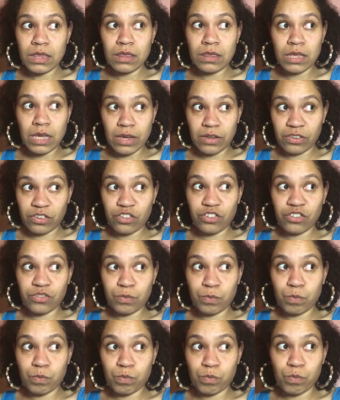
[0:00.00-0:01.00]
this sh
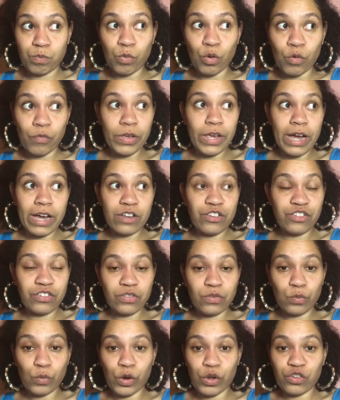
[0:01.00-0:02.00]
movie I
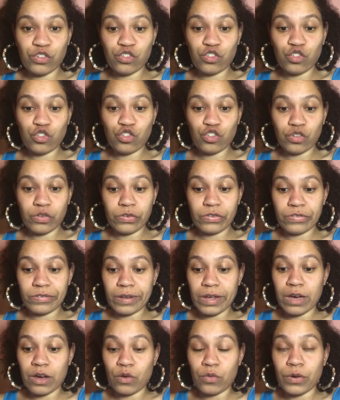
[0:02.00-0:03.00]
just watched just
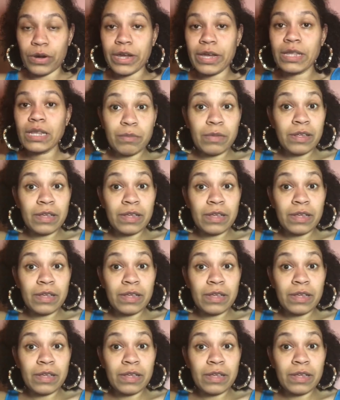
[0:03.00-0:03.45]
now, right?